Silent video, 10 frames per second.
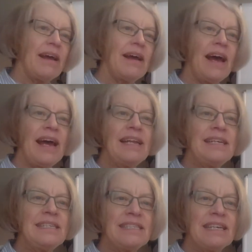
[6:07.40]

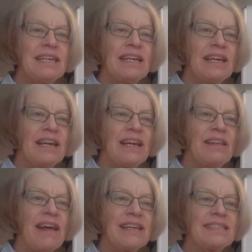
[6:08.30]
And
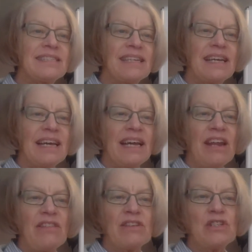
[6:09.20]
that's
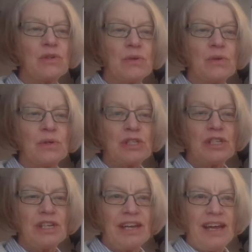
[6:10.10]
another sort.
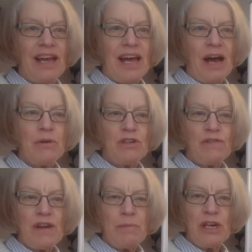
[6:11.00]
I wonder if
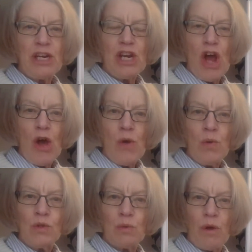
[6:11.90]
anybody
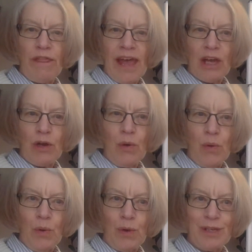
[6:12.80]
knows what they're
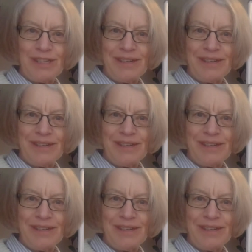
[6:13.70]
called.